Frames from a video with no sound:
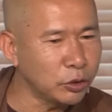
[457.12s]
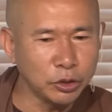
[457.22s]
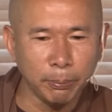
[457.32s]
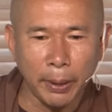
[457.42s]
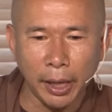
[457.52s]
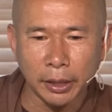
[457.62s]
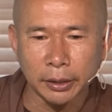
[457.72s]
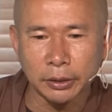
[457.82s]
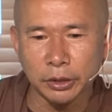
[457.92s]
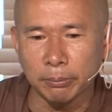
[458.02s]
with your
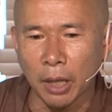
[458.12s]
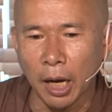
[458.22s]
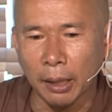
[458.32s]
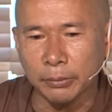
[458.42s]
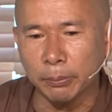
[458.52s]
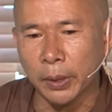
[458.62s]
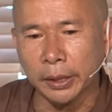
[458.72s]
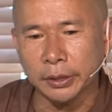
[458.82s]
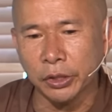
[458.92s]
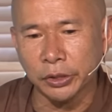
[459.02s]
parents, your mom, your
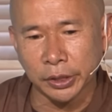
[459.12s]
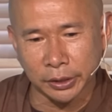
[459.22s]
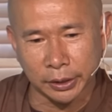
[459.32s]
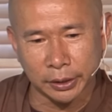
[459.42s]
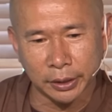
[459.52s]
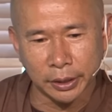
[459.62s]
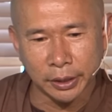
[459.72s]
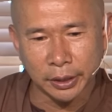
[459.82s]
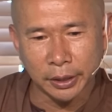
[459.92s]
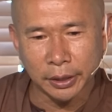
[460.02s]
brother, and your sister? Yes.
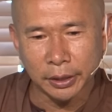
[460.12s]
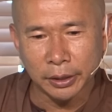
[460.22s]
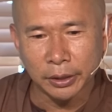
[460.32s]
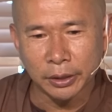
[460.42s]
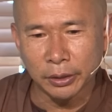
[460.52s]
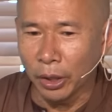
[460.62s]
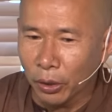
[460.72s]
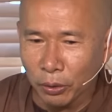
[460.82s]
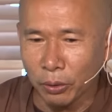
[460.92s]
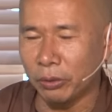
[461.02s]

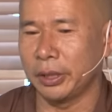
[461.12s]
No? Oh,